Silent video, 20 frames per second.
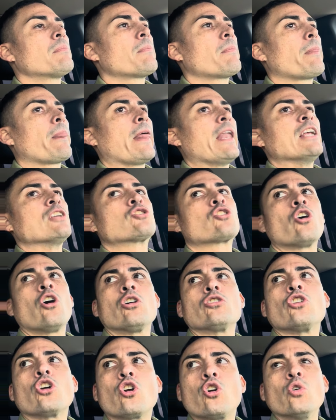And it's
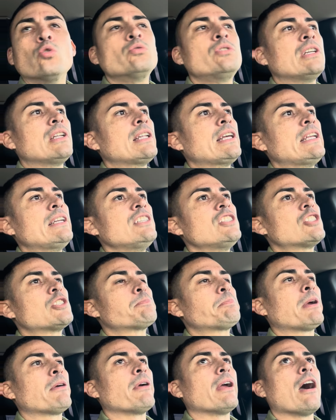called the Kundalini
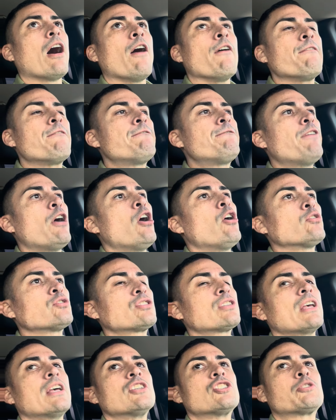spirit, a
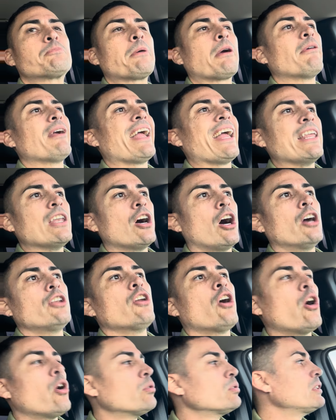false spirit, an
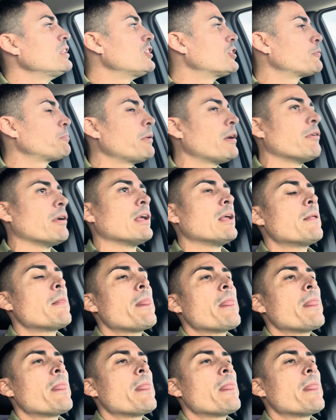unholy spirit.